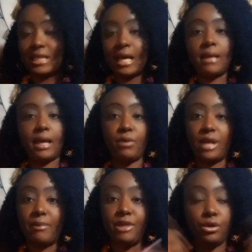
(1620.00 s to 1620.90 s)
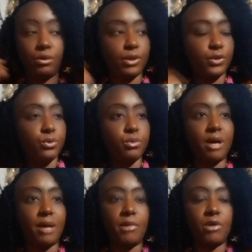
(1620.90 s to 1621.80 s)
the time, like when I be going through
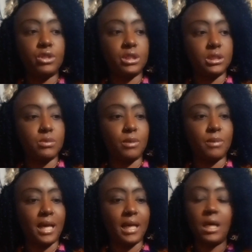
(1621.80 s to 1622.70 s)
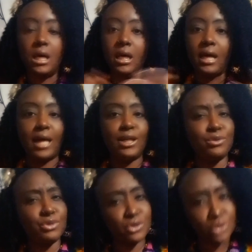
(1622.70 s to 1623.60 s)
my emotions where I'm like, God, are
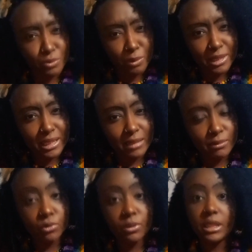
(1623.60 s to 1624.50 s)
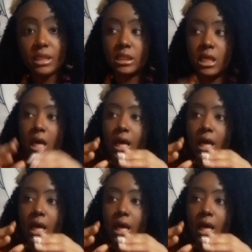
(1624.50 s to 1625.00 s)
you sure you want me to keep doing this?